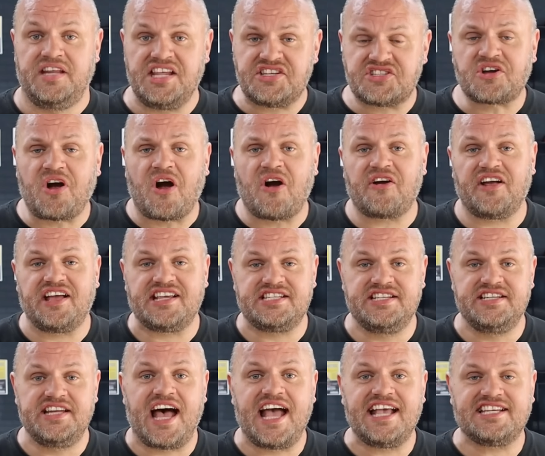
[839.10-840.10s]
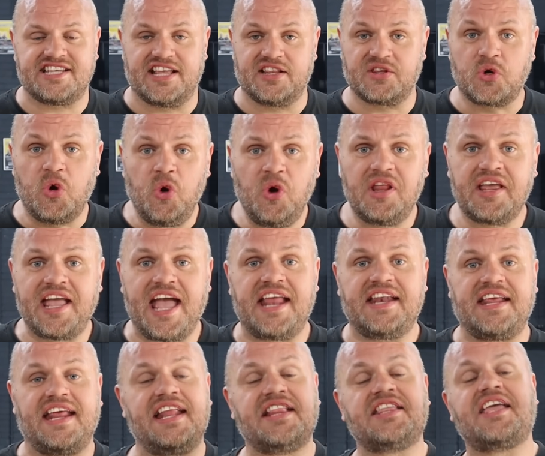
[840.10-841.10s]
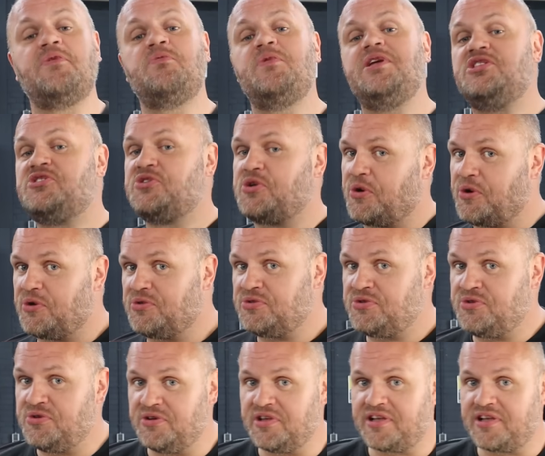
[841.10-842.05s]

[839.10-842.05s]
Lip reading: This car is nice and cool again, and it can return to